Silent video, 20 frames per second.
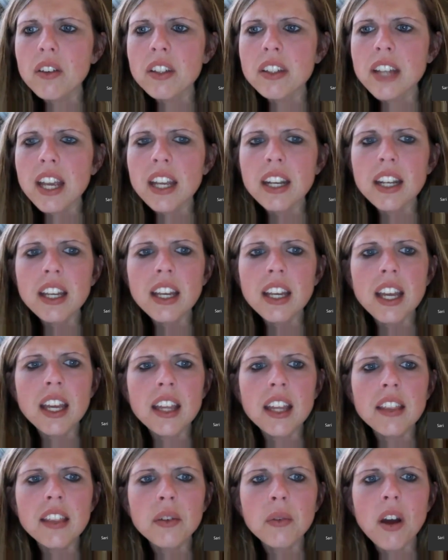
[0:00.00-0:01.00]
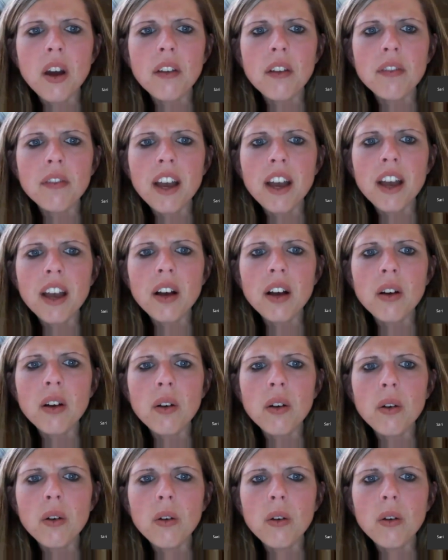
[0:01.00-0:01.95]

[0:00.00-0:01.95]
The data in the wrong file,